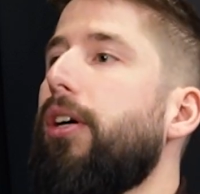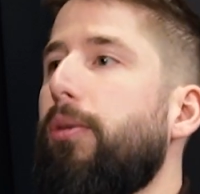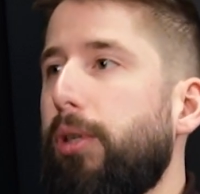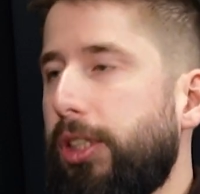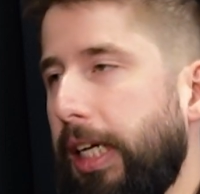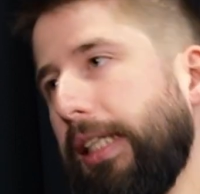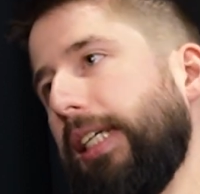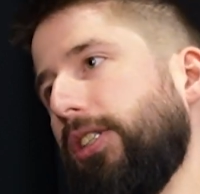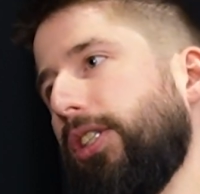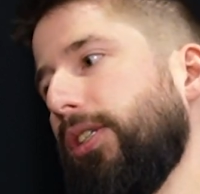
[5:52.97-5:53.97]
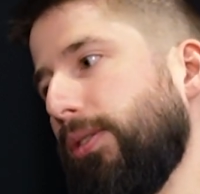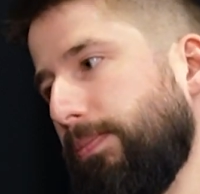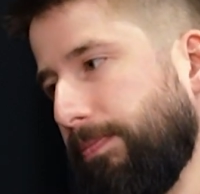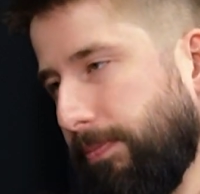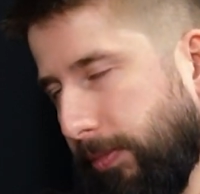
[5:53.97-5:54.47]
which then leads
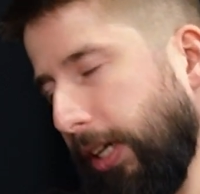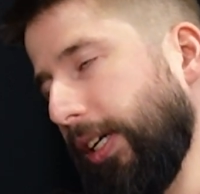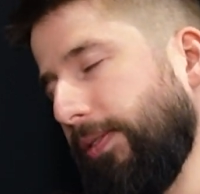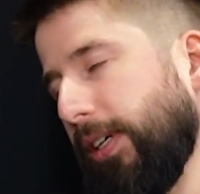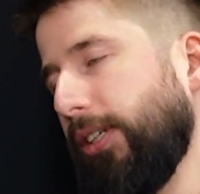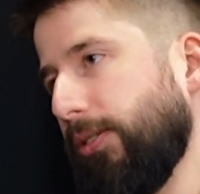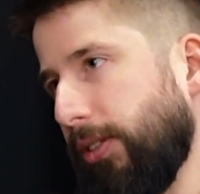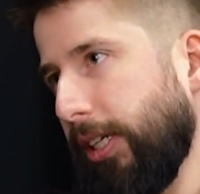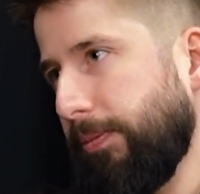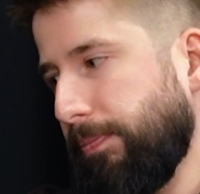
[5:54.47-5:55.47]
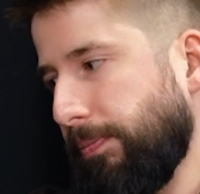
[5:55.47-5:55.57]
to the life that you create.